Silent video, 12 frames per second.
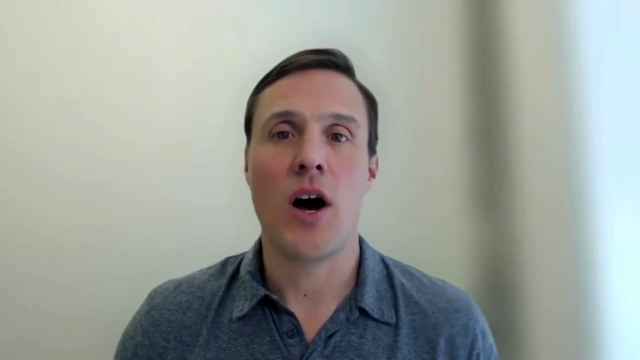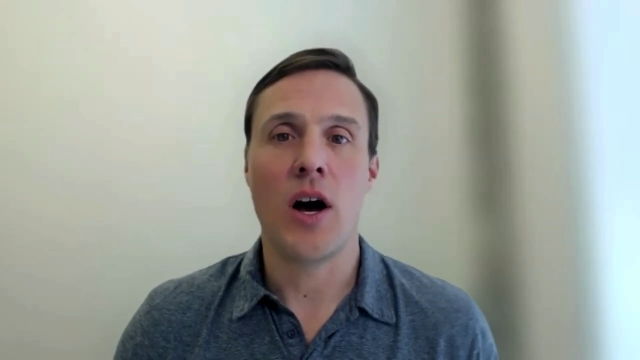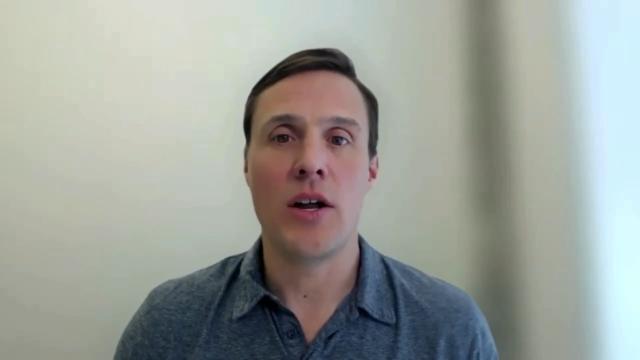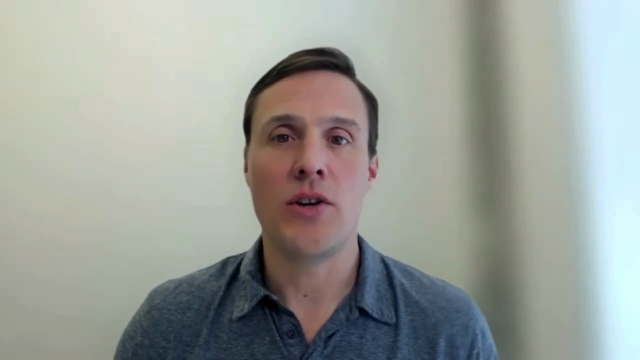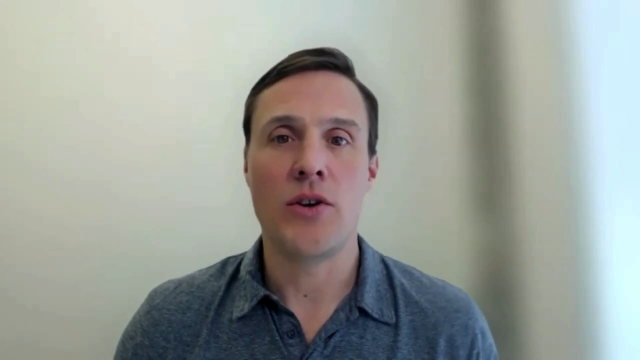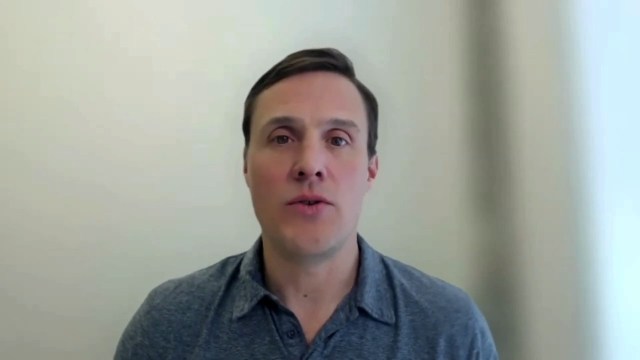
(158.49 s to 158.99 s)

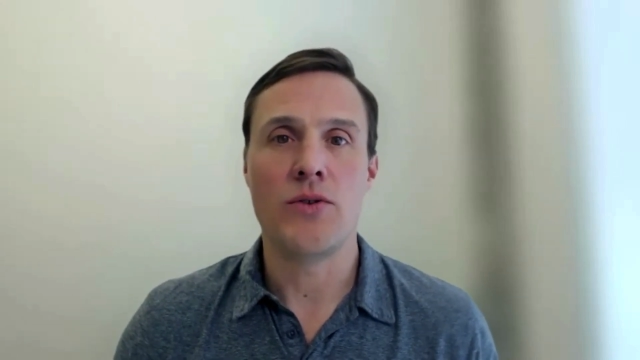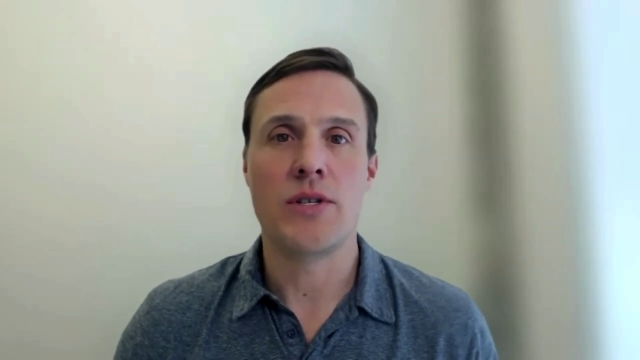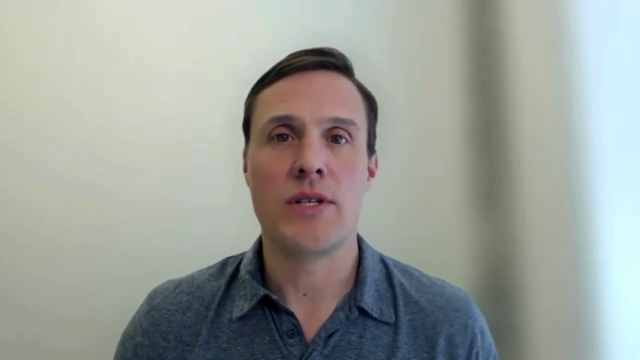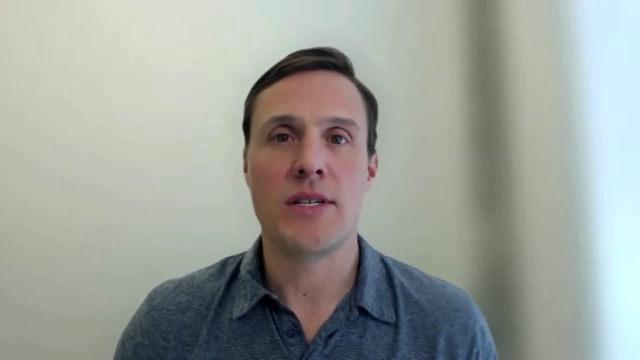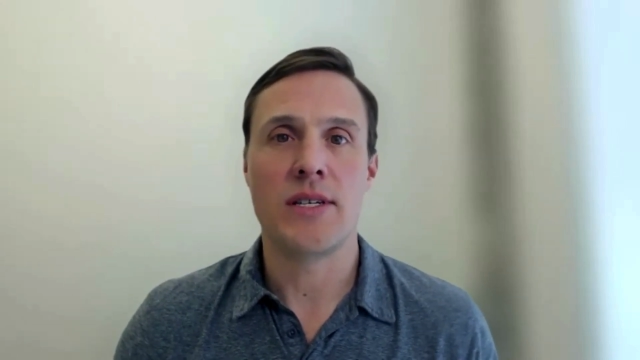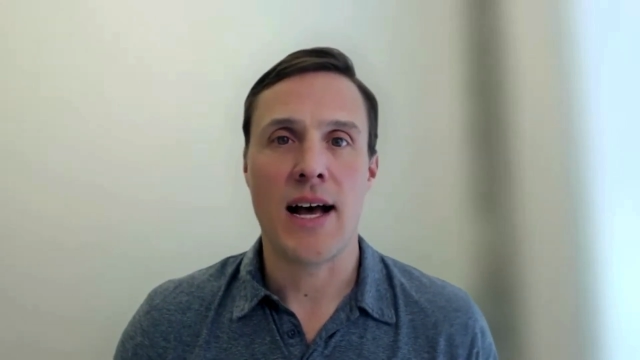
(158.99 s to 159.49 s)

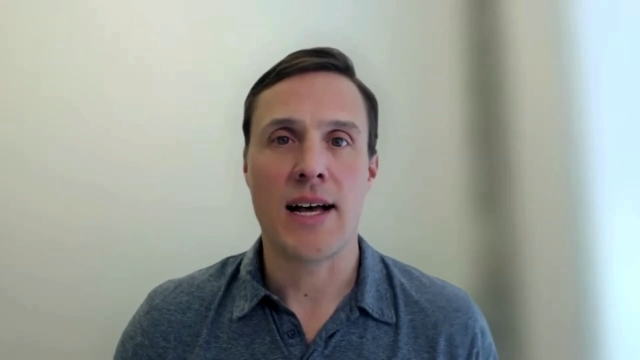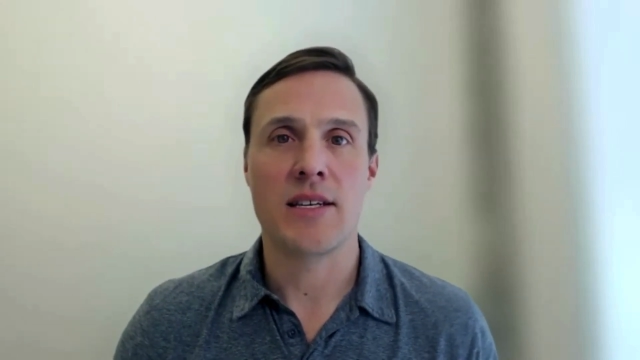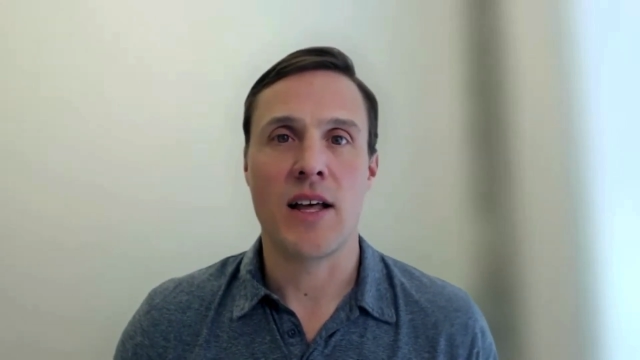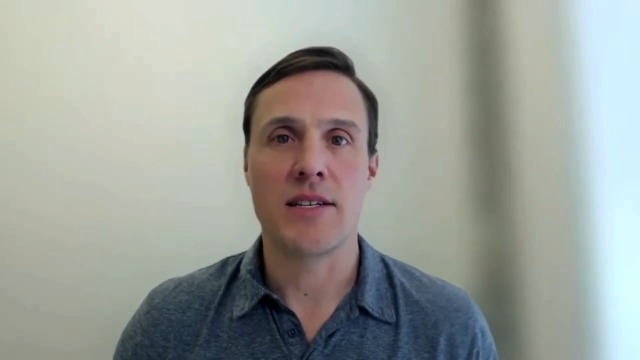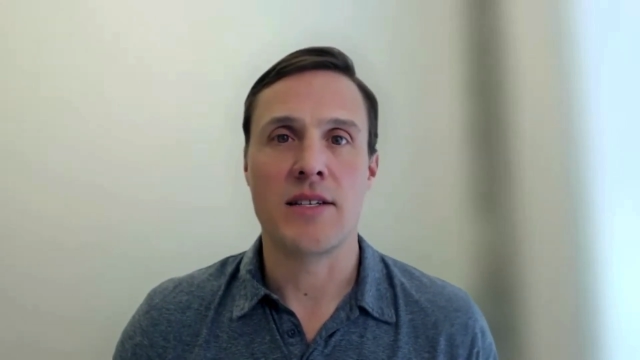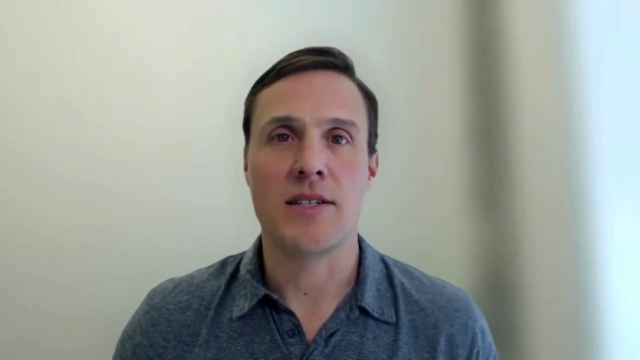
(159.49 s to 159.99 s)
unused SaaS
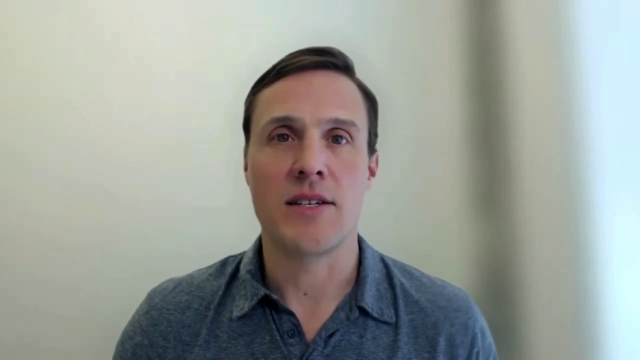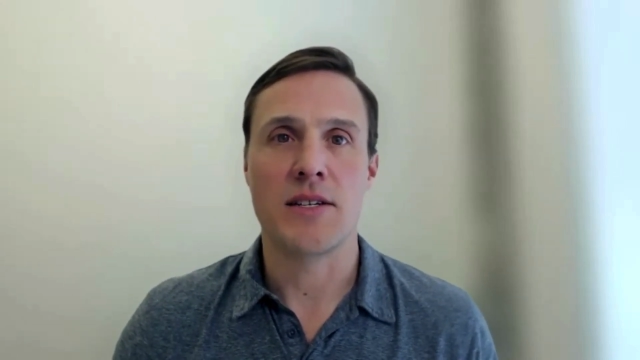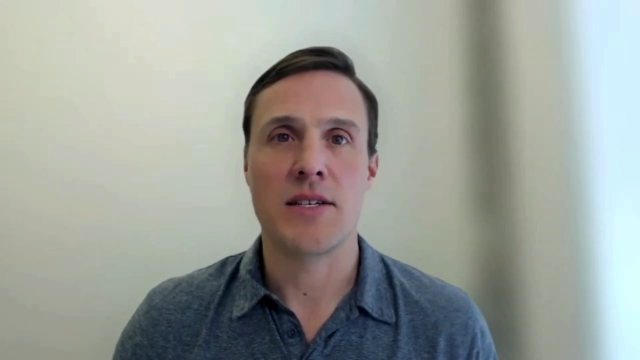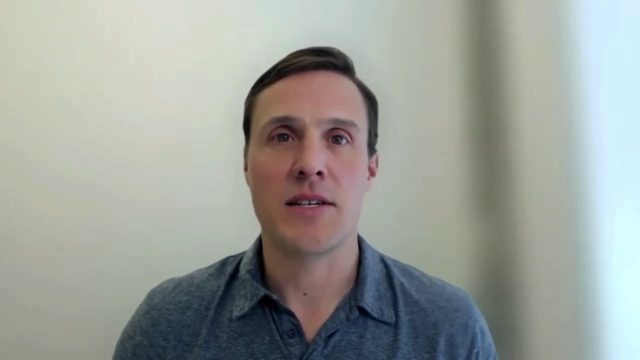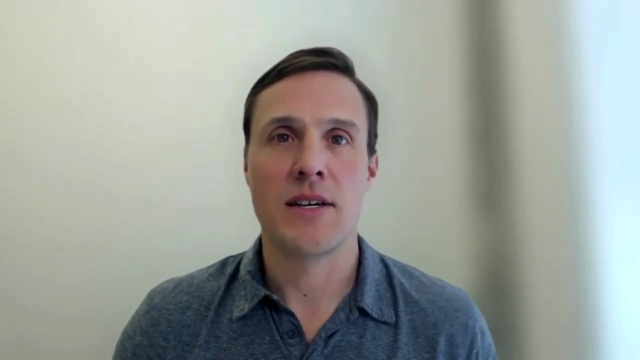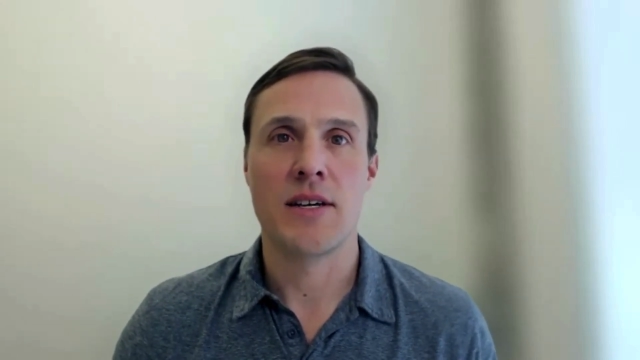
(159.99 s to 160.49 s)

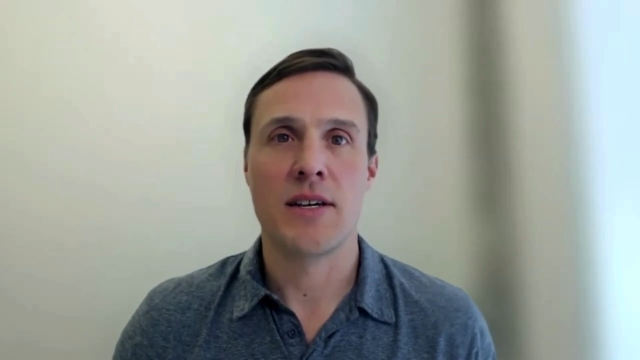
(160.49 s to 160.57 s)
licenses.